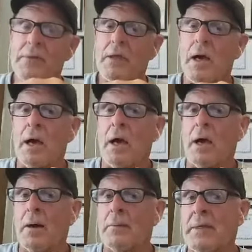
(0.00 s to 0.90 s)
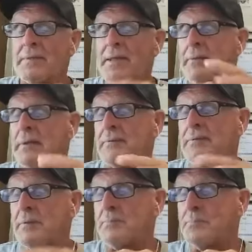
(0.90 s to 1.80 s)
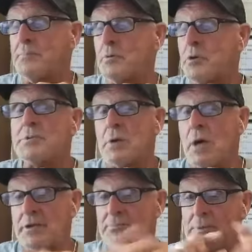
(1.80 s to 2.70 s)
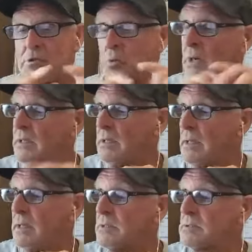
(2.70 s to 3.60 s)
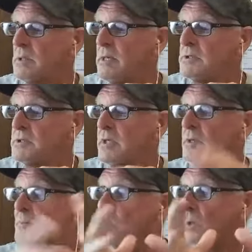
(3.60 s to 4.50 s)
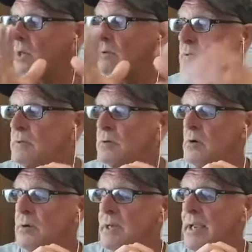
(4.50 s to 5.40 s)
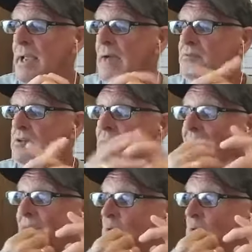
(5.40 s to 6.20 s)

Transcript: that the groups lost between each other? Well, okay, after 8